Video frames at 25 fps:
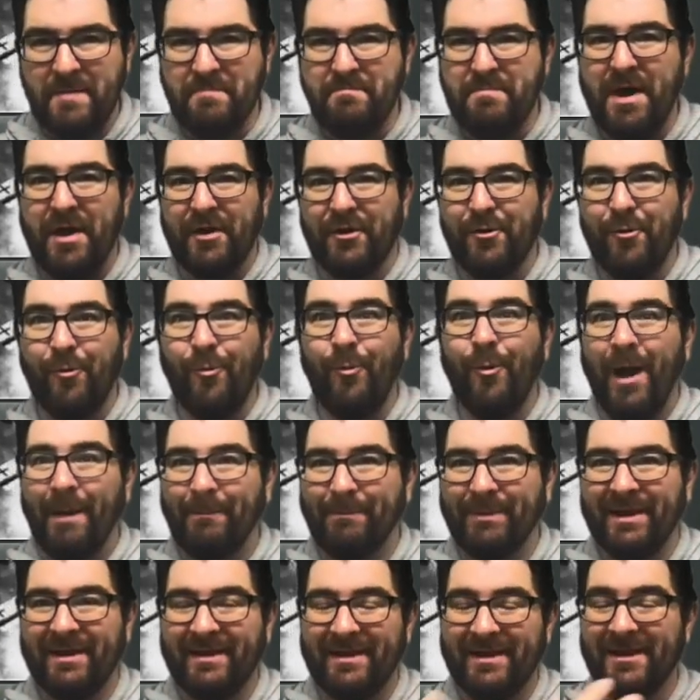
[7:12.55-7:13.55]
better
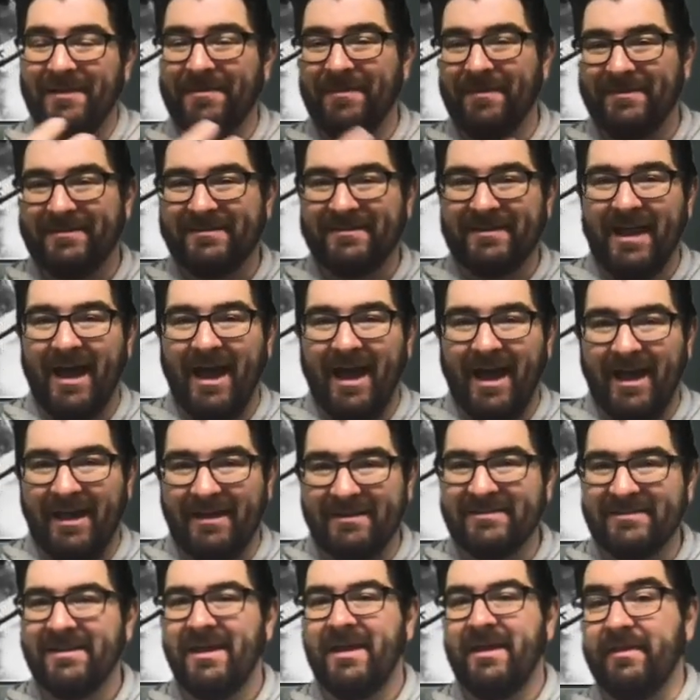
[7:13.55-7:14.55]
weapon in the
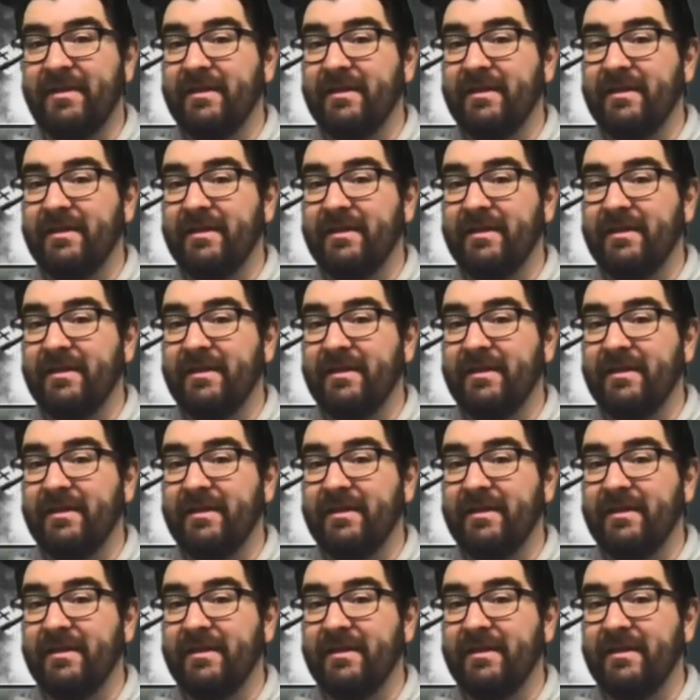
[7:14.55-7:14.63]
skies